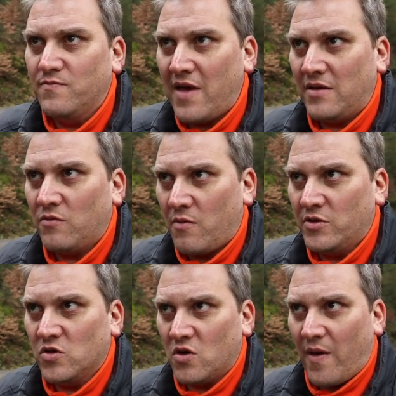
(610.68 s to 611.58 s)
meant when
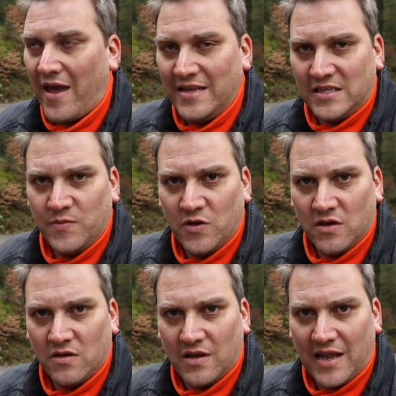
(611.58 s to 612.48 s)
we talk about
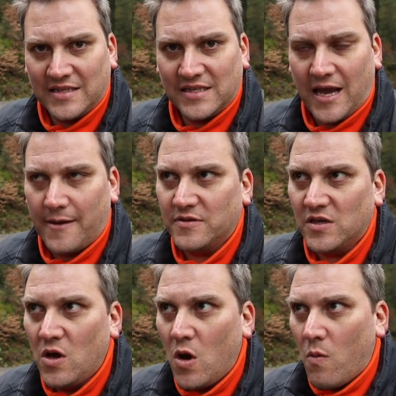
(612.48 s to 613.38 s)
intimate
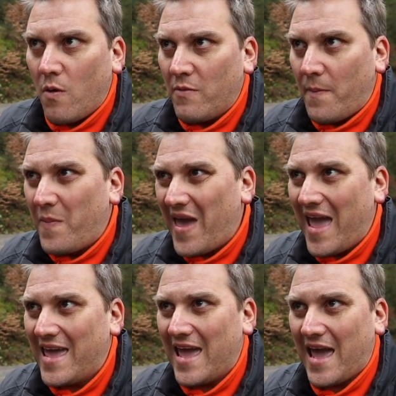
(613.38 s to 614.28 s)
landscapes, when we're
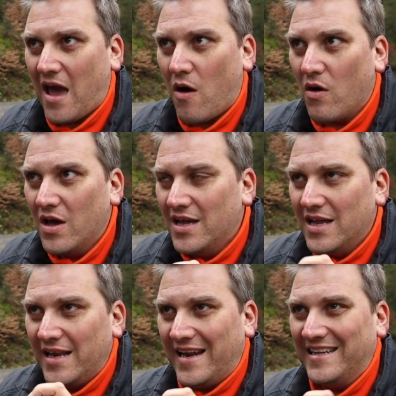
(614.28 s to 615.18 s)
picking out
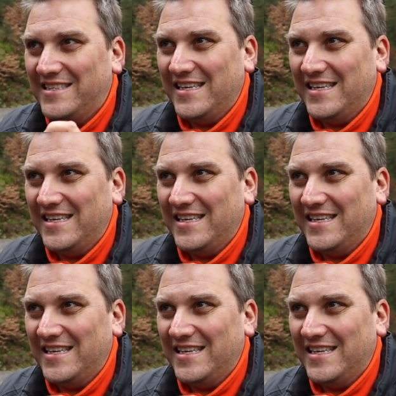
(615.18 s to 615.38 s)
little